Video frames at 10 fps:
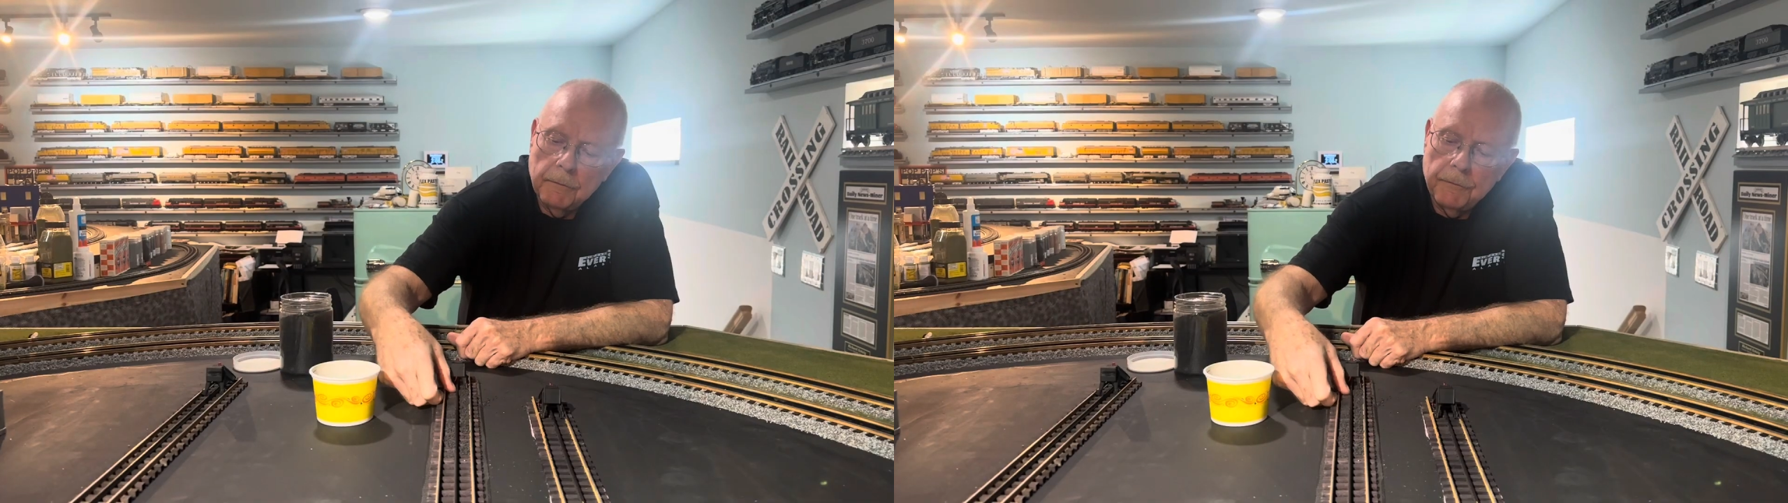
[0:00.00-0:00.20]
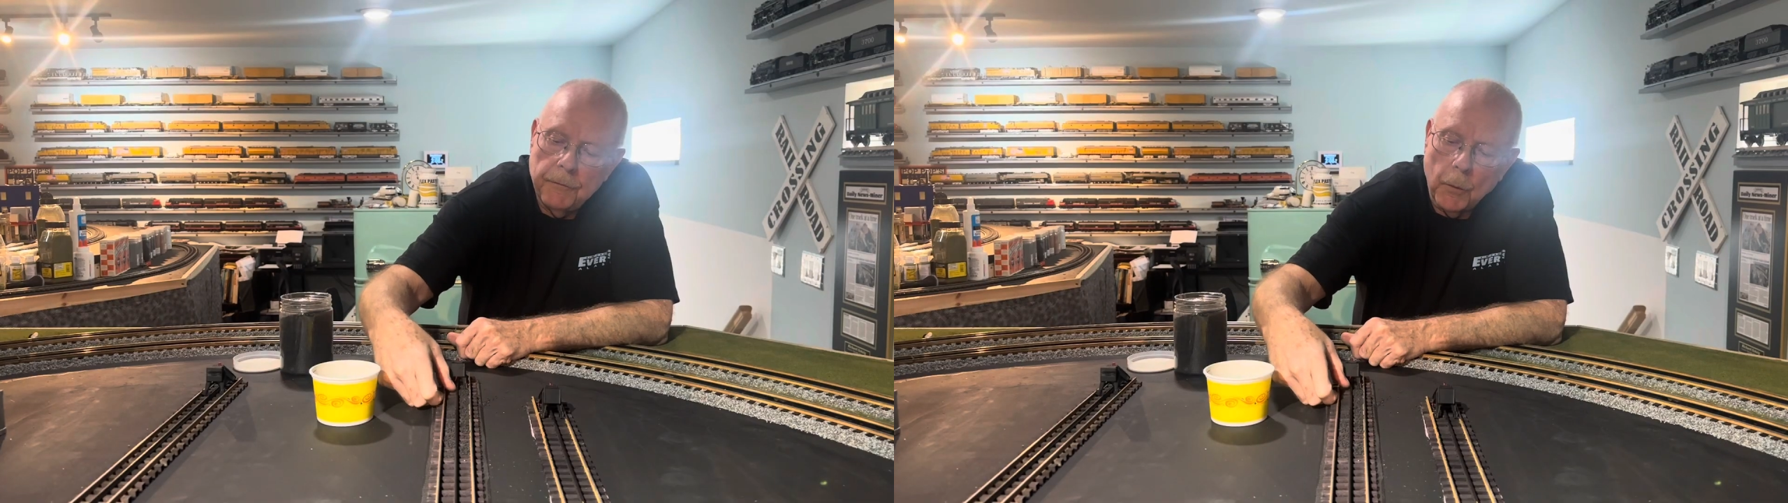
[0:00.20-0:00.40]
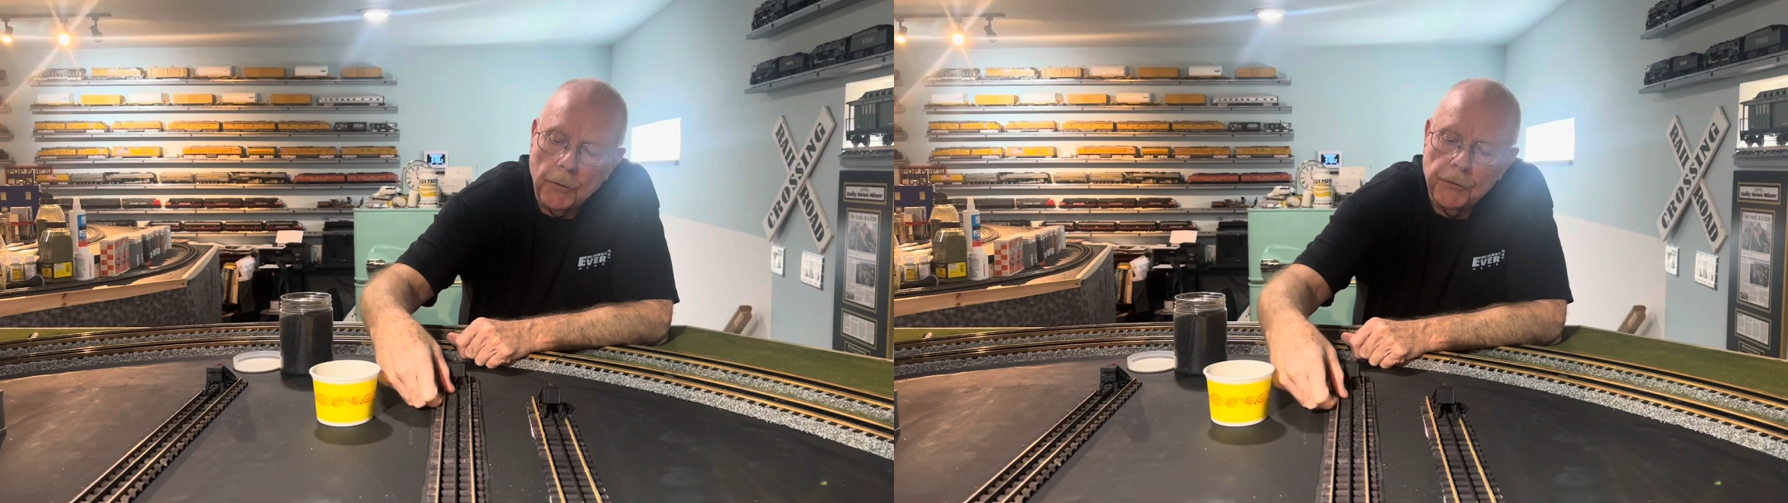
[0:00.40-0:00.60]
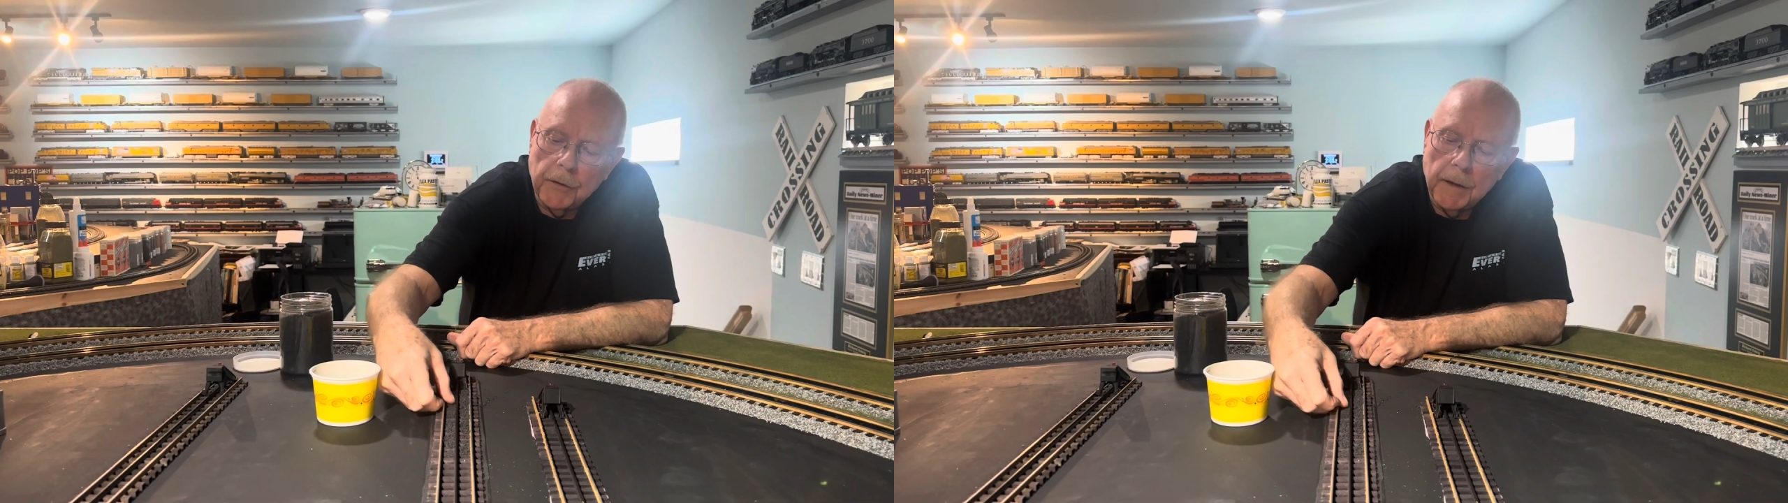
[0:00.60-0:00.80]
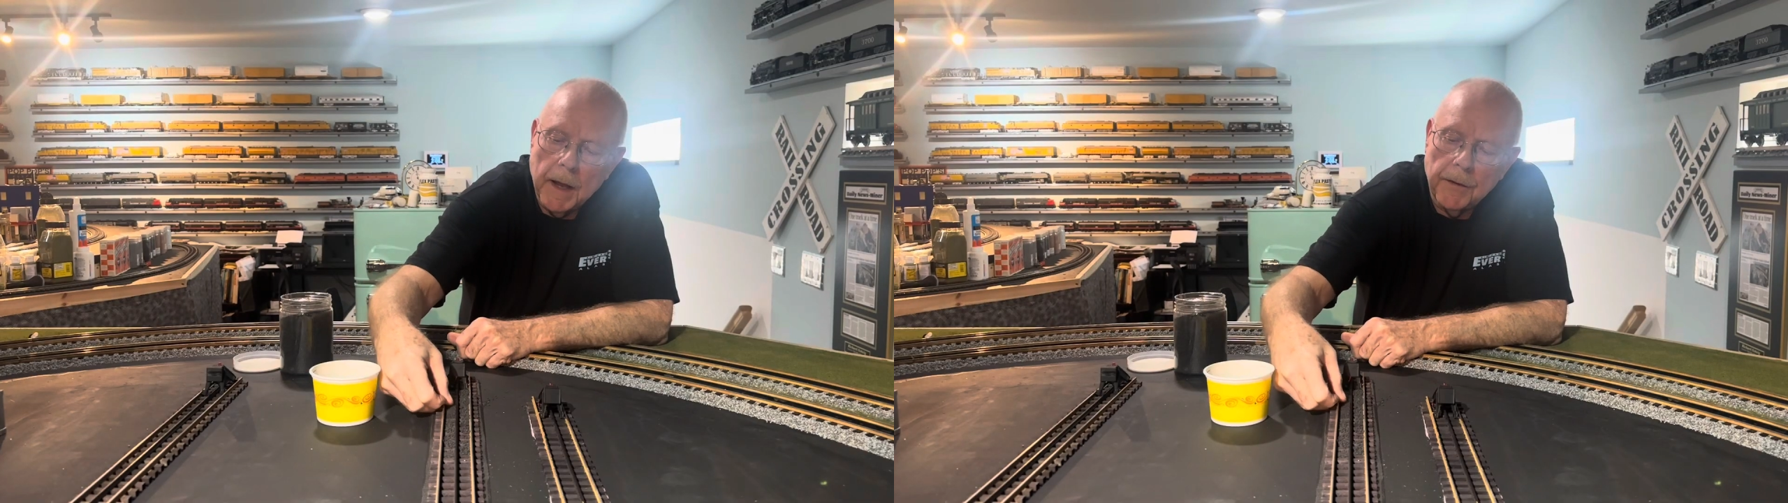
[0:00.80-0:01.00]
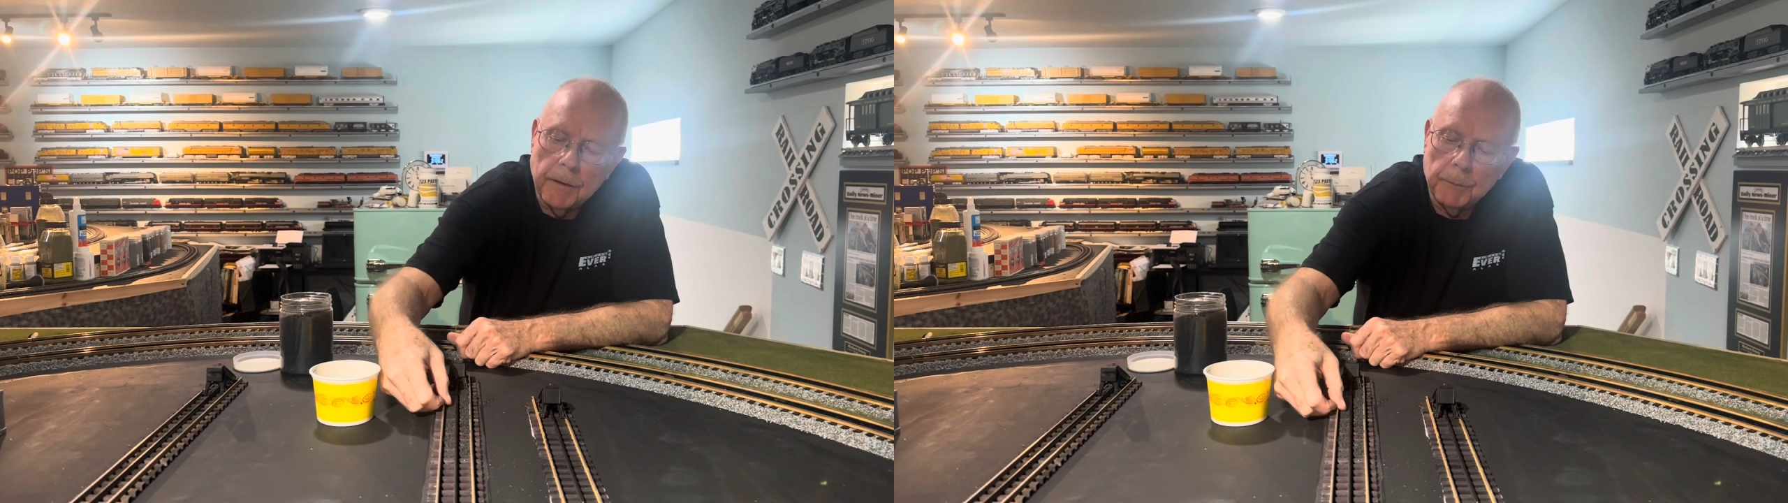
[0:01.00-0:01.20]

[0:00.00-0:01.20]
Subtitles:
force it down in